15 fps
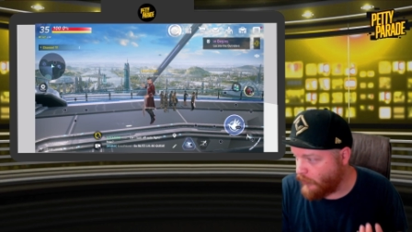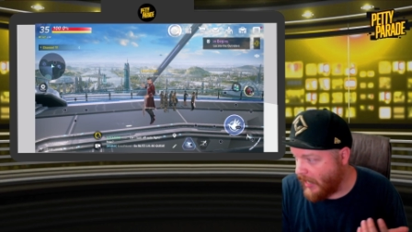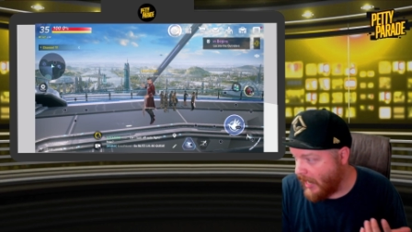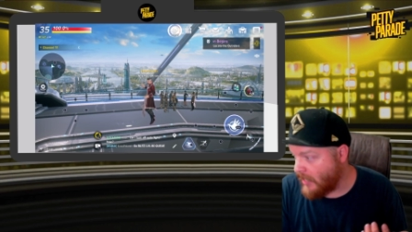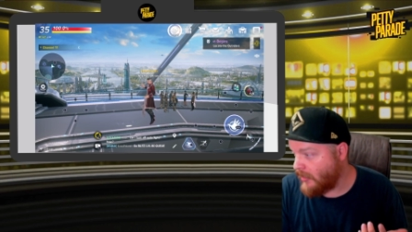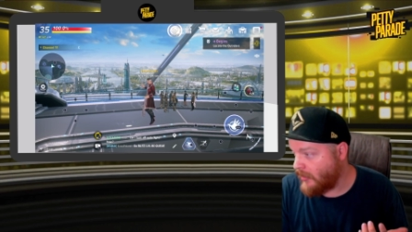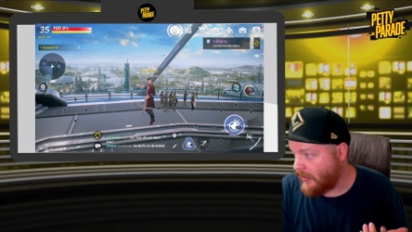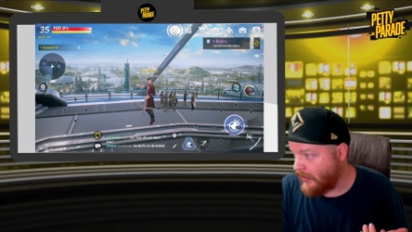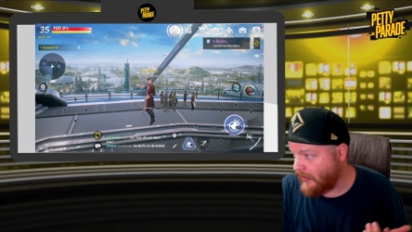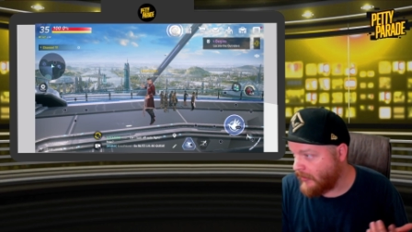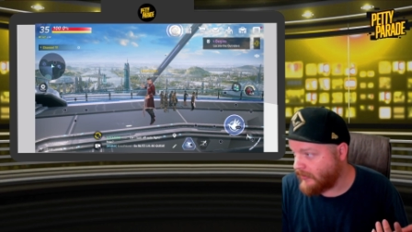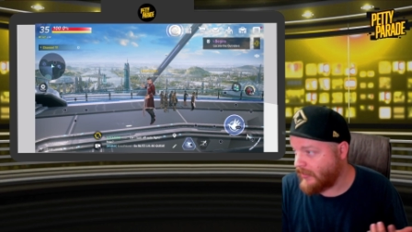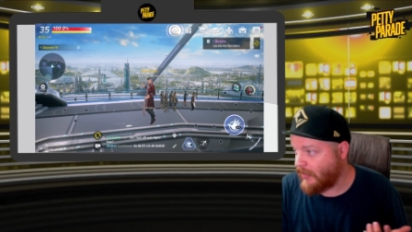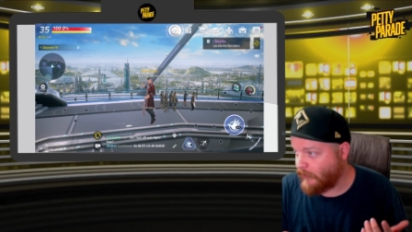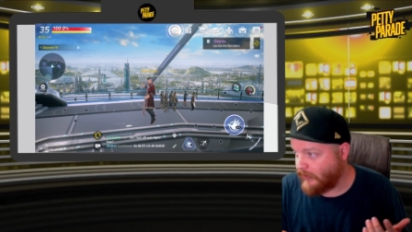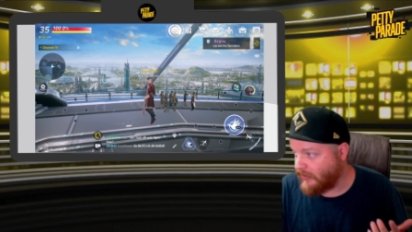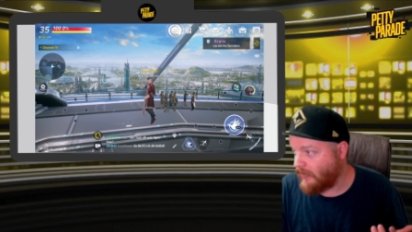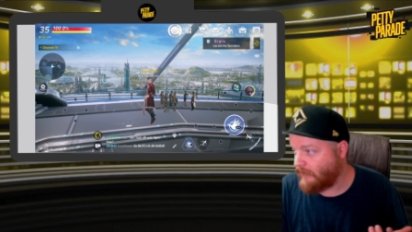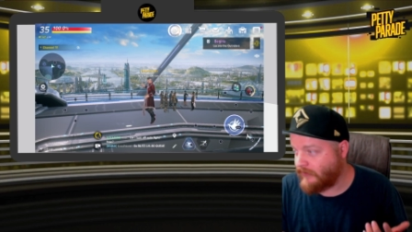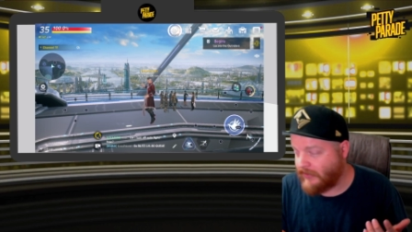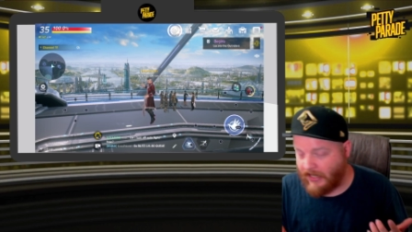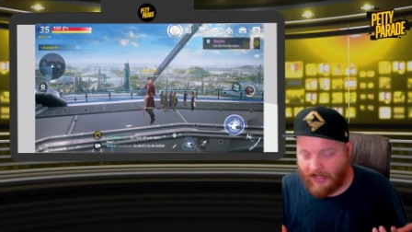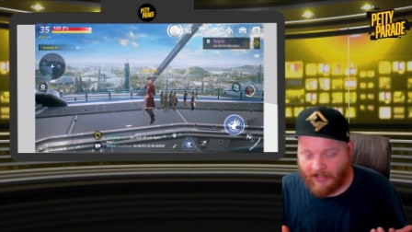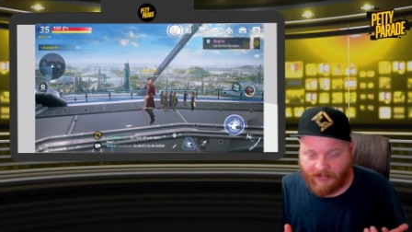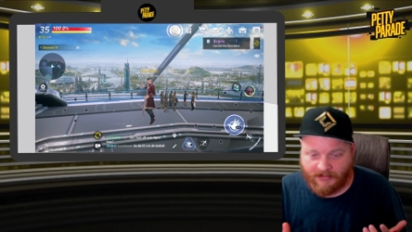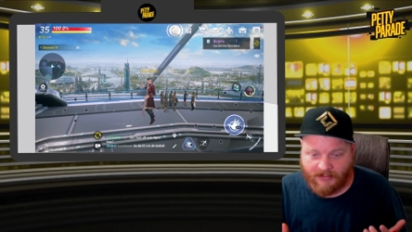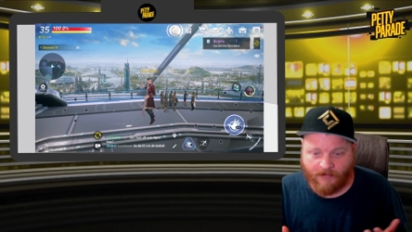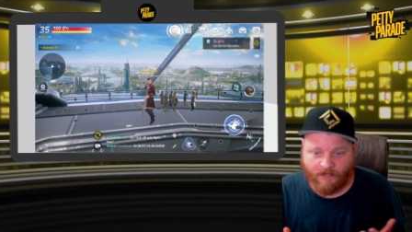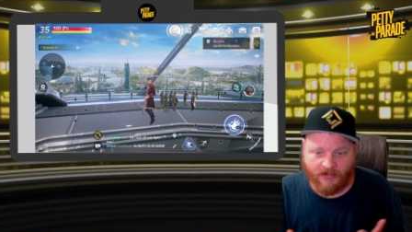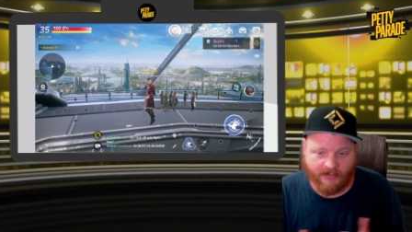editing, because I would love to edit
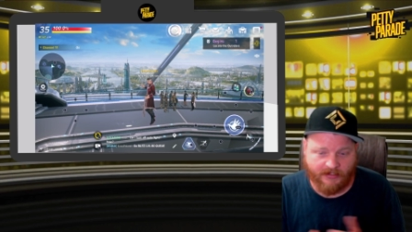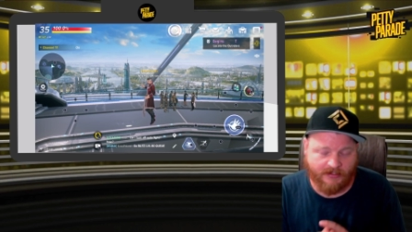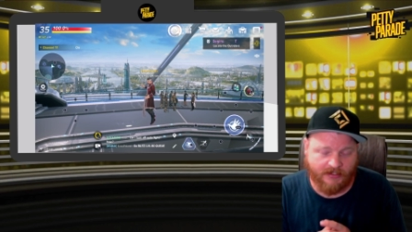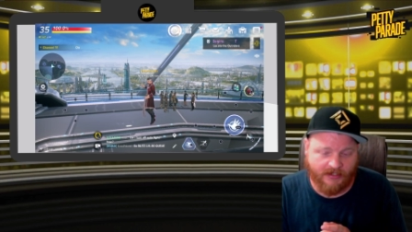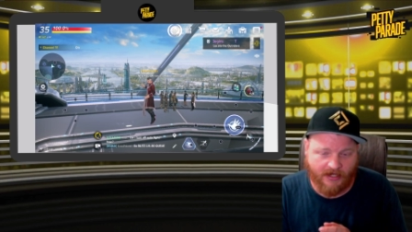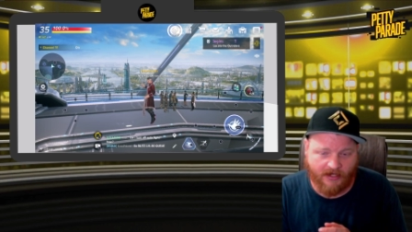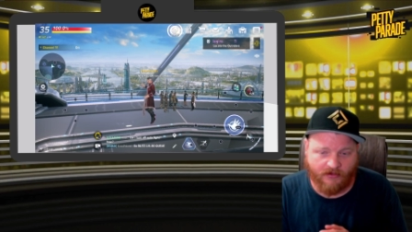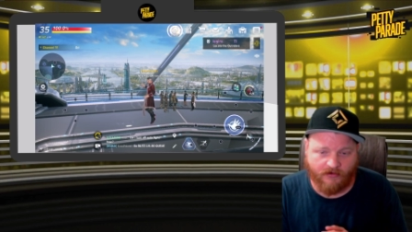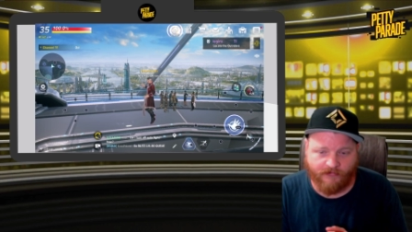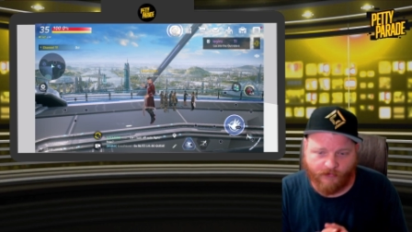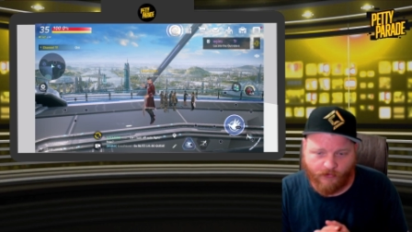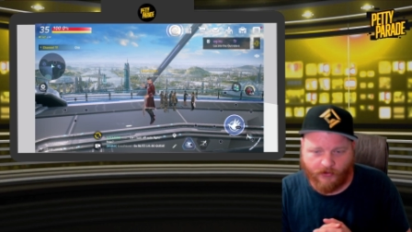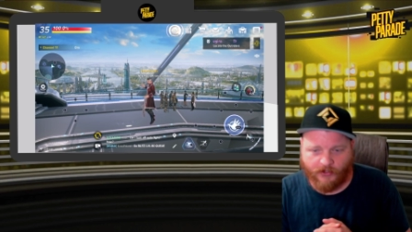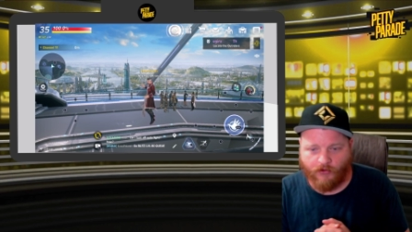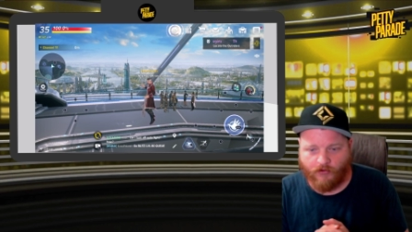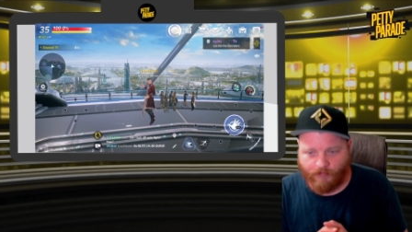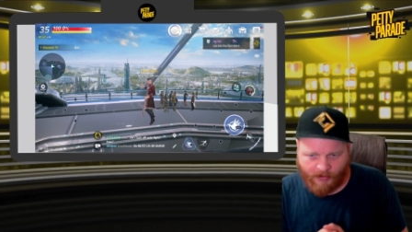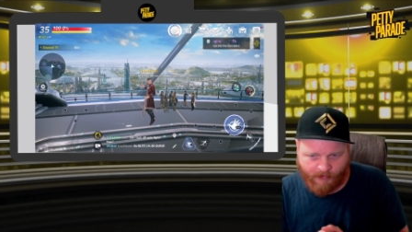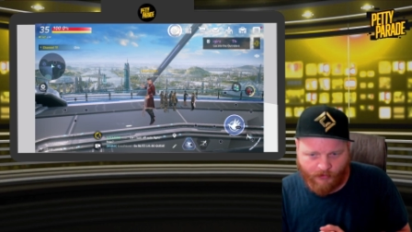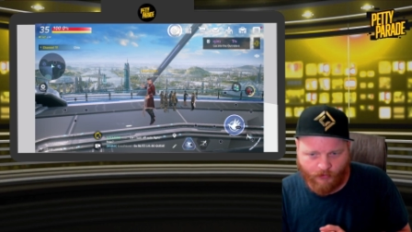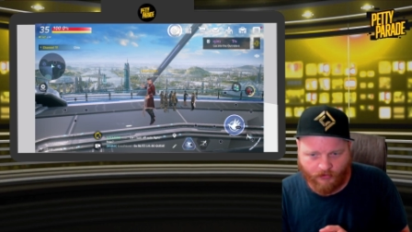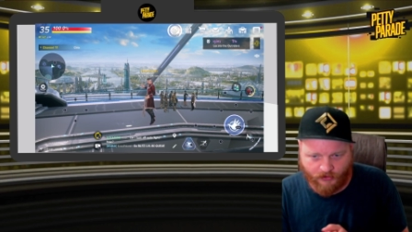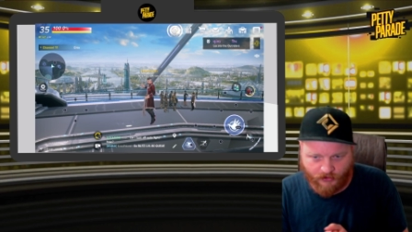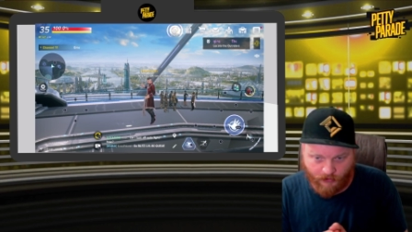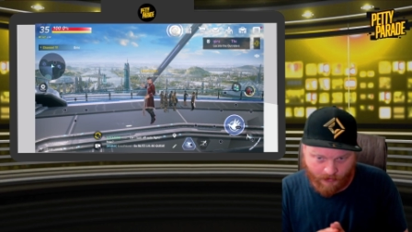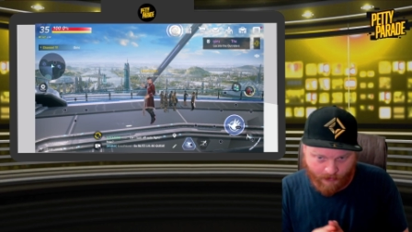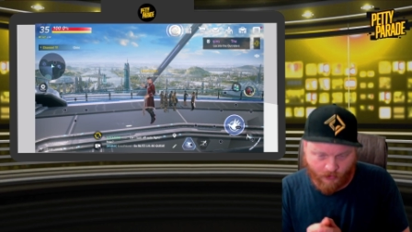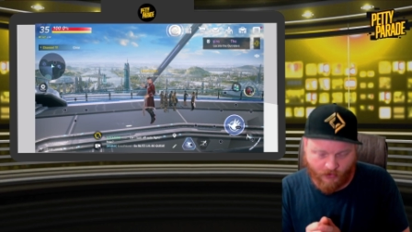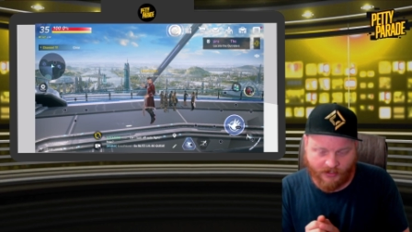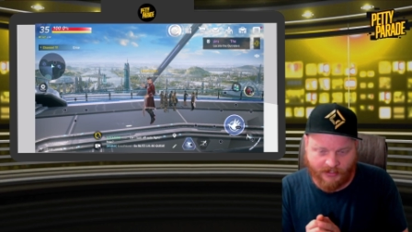some of this together for you, and maybe we'll do a
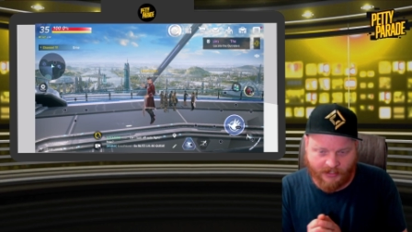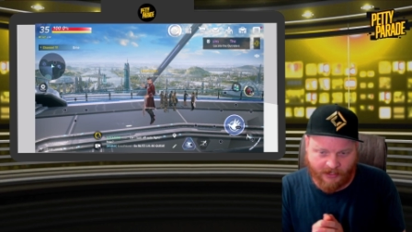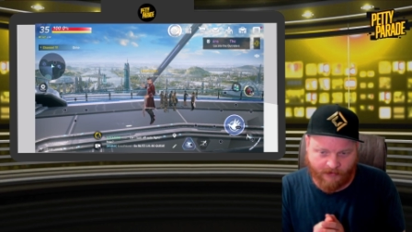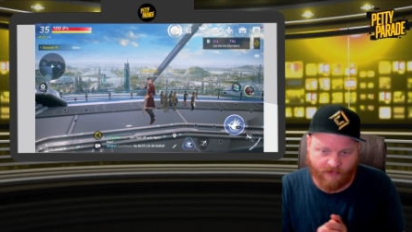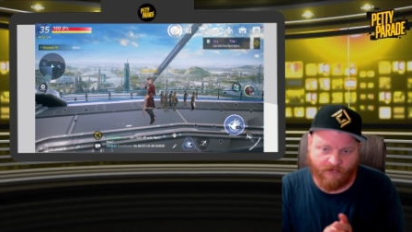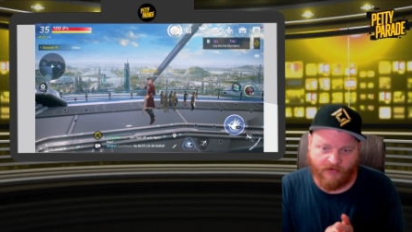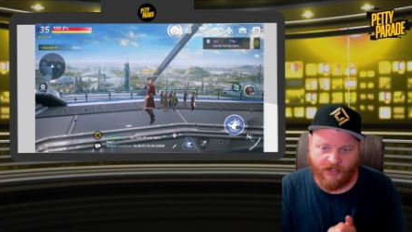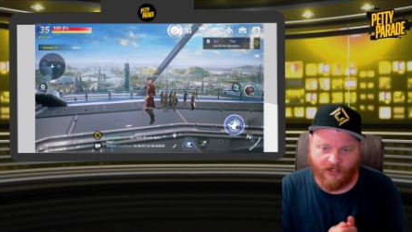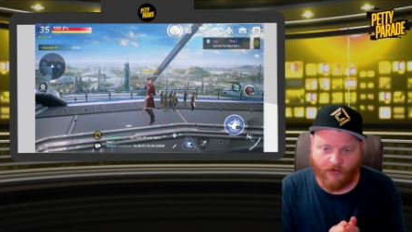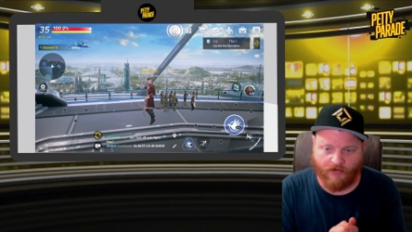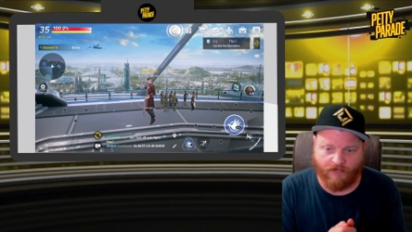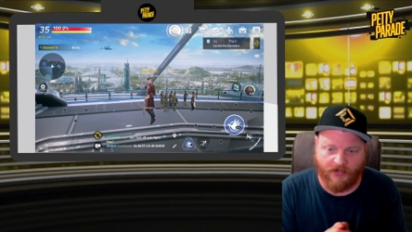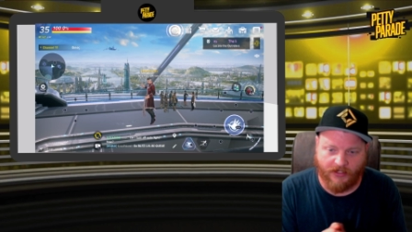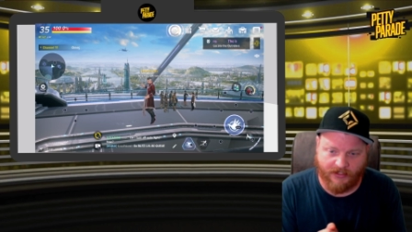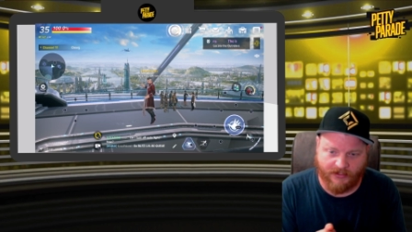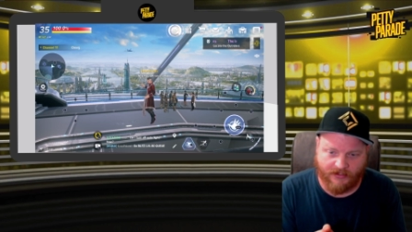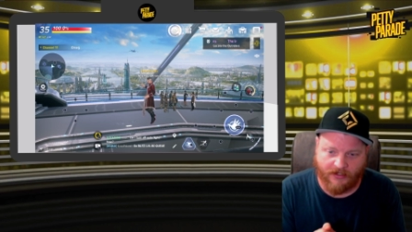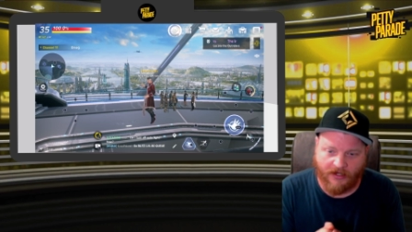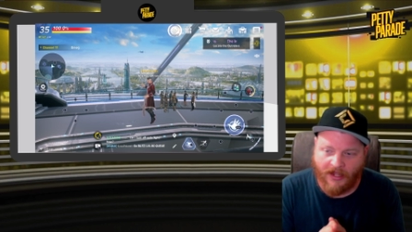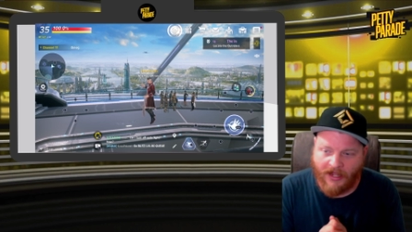more in-depth video of this